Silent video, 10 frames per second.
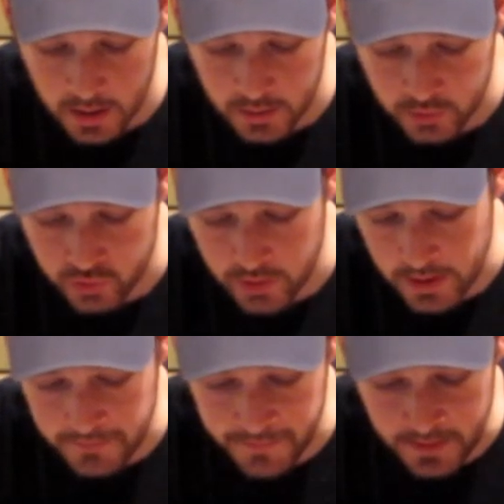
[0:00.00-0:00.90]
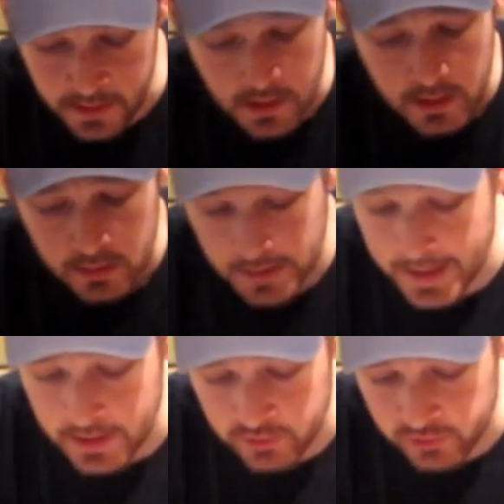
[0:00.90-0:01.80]
straight V.
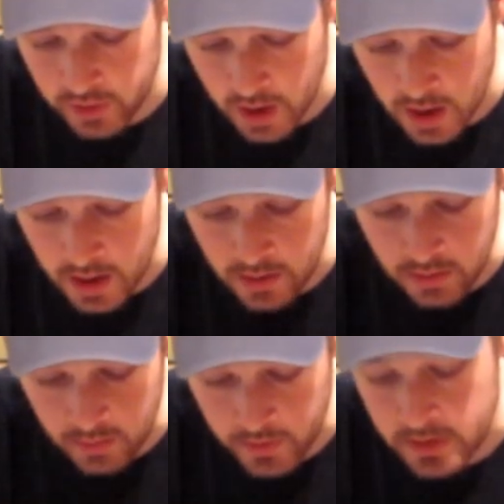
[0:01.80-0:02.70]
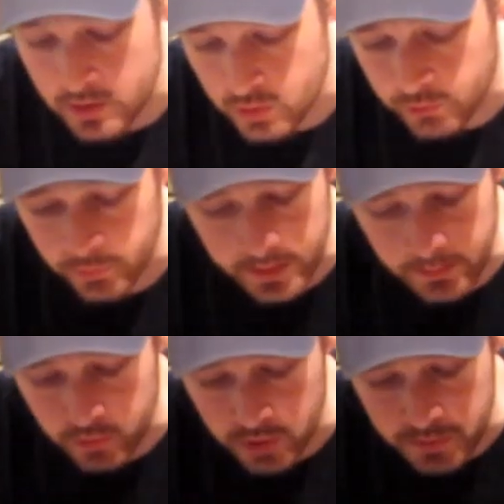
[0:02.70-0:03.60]
Lighting a cigar, what do you use? Flame
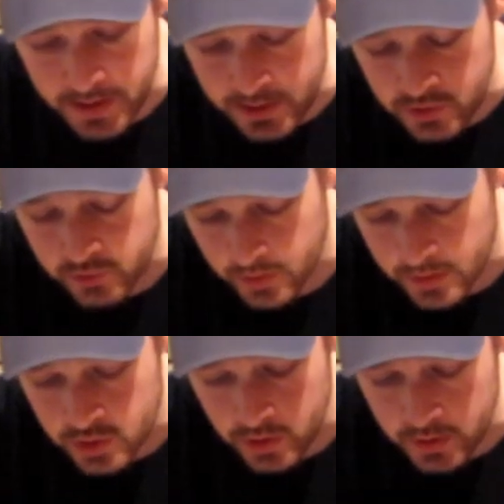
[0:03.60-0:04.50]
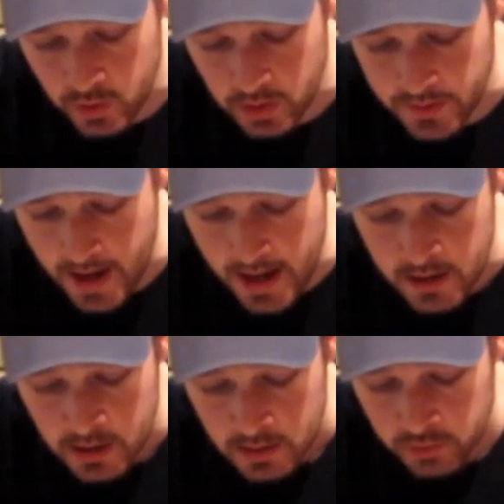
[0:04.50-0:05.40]
torch, matches, so I showed you all of
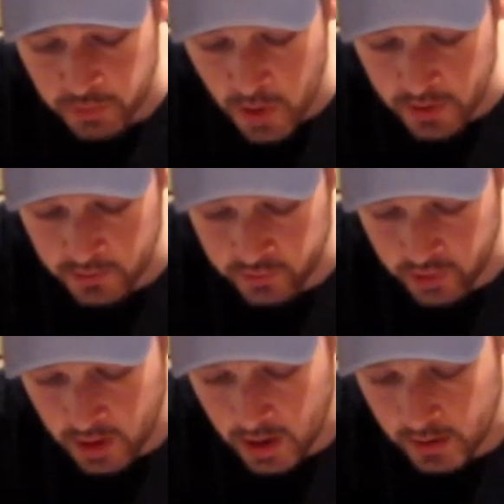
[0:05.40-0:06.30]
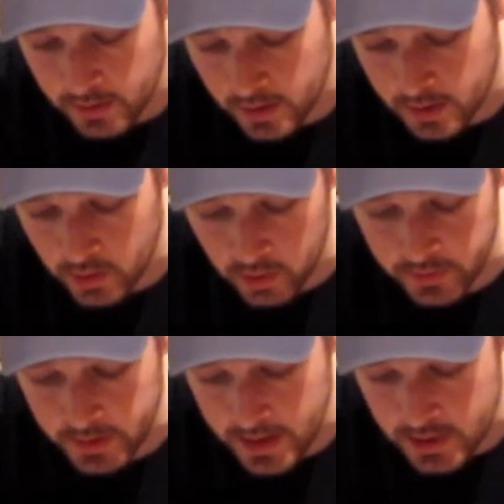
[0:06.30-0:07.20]
that. Smoking a cigar,
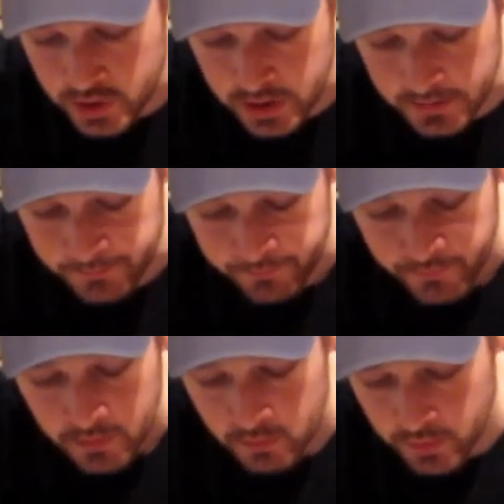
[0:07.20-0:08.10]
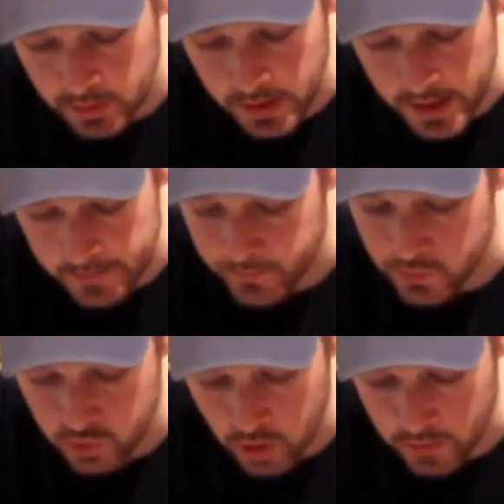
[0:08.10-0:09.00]
holding, ashing, relight,
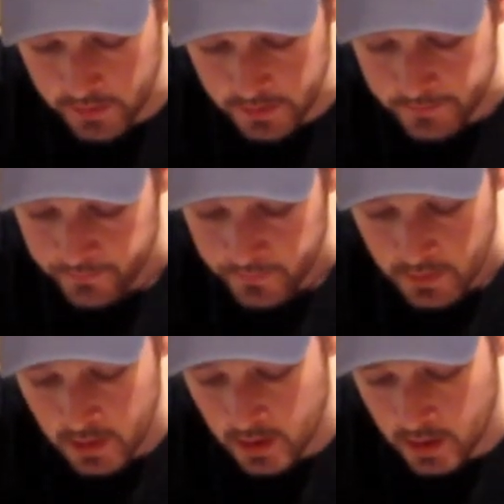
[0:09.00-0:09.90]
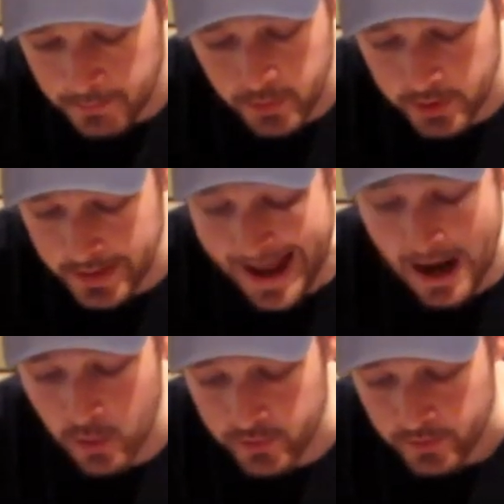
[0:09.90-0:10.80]
drawing, putting
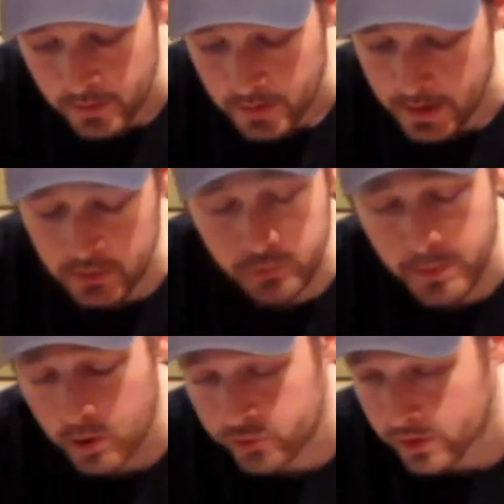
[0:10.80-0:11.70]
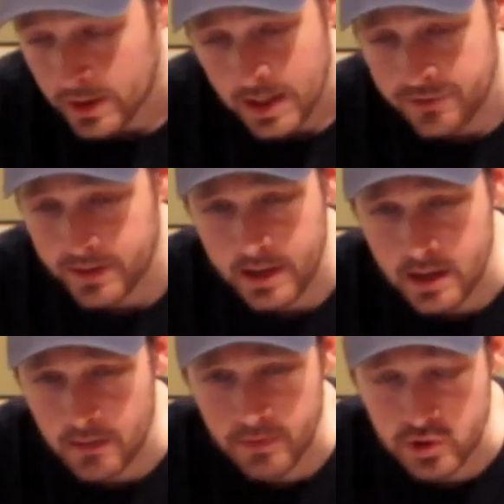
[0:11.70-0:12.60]
out, and disposal. I think I
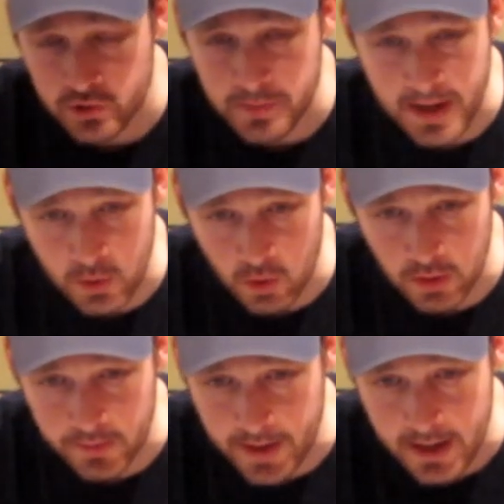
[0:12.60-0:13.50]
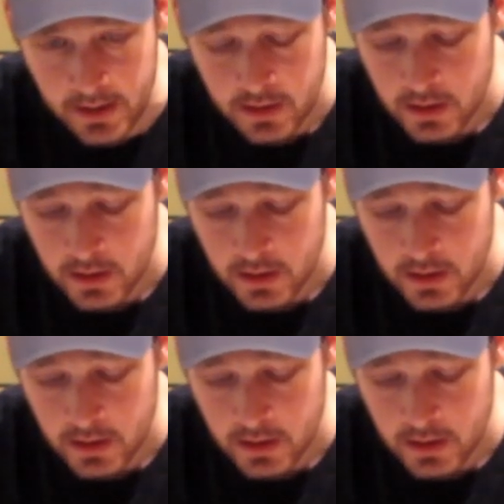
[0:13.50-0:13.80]
covered just about all of that.